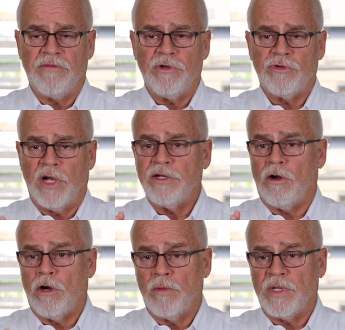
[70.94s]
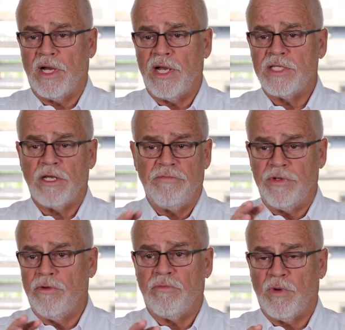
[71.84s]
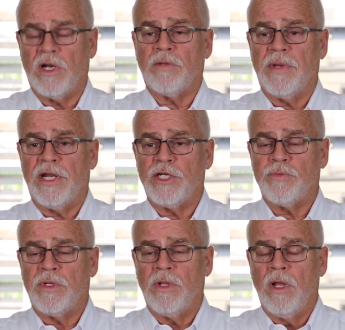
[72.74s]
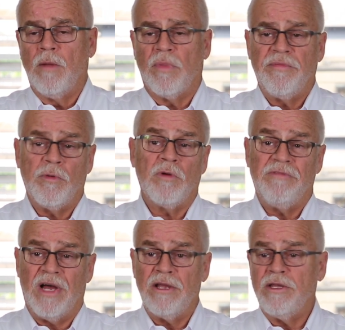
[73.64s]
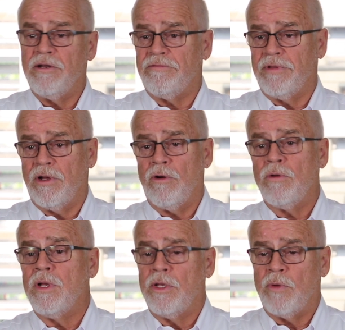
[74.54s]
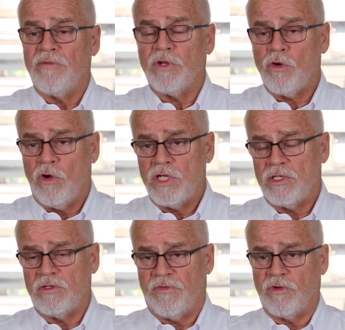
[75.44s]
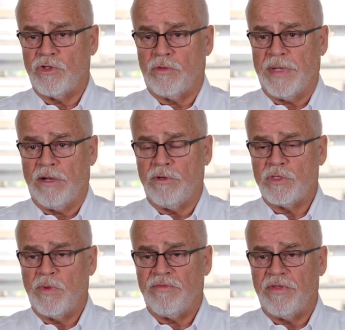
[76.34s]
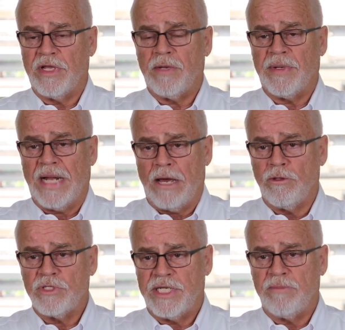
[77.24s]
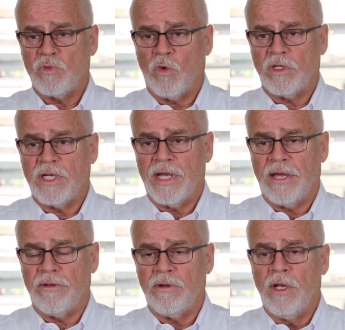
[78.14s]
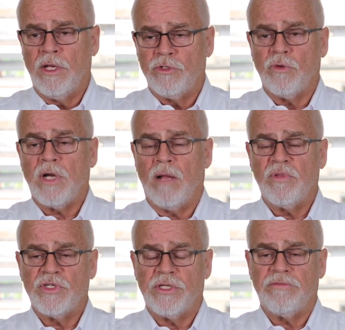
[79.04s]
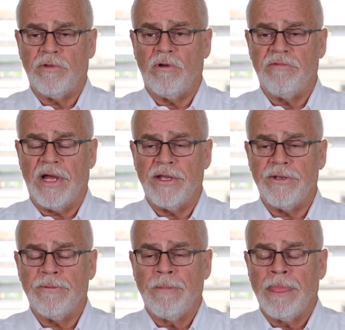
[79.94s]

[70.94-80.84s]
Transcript: if you're trying to harmonize a view of product management. But if you want value to flow, you have to cross those functional boundaries. We have to think about how those teams work work together to accomplish the flow of value.